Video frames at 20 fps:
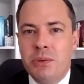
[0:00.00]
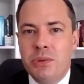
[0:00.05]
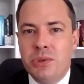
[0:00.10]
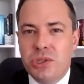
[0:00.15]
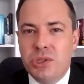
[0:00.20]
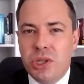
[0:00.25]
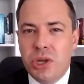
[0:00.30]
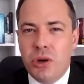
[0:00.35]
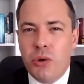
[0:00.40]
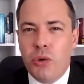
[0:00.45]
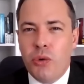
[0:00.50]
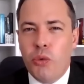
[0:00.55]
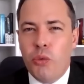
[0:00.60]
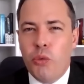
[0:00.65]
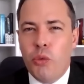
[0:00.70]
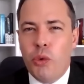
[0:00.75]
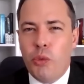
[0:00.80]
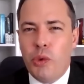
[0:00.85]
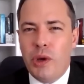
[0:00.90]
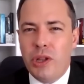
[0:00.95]
So,
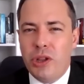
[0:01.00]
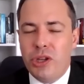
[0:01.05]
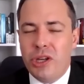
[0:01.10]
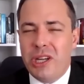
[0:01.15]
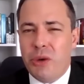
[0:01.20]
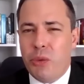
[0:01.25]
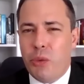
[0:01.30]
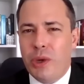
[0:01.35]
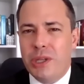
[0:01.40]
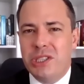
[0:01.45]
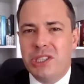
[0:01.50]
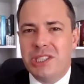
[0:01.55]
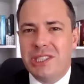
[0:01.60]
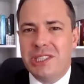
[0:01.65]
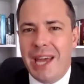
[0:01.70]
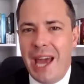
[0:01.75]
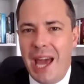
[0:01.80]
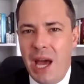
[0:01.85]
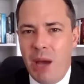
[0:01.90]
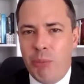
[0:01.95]
when we look at what
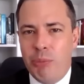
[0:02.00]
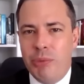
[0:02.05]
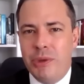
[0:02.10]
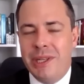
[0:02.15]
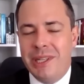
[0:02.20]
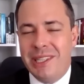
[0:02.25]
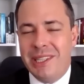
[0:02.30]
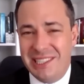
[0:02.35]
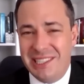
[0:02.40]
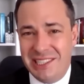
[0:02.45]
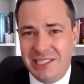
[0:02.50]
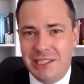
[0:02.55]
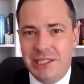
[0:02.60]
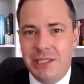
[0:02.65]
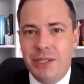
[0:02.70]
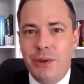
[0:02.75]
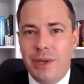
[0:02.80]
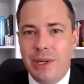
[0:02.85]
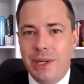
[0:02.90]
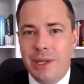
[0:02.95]
just happened in
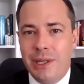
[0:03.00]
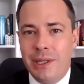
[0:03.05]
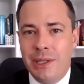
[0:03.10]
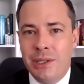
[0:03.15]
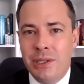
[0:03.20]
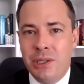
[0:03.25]
Syria,